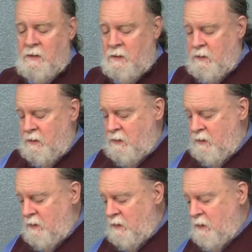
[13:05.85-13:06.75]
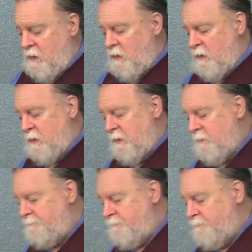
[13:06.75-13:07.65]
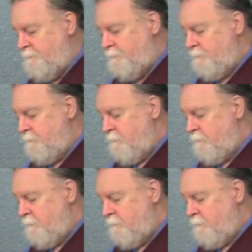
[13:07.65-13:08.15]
Nobody speaks.